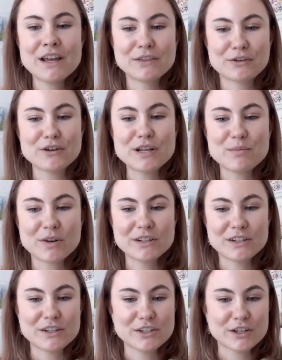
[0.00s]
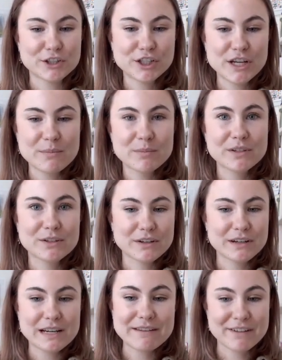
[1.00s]
3D printers on ships
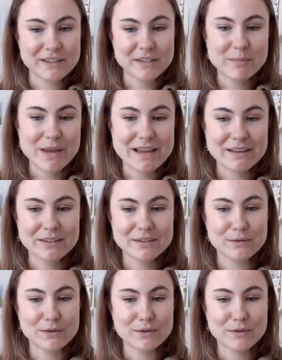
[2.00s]
or even in space so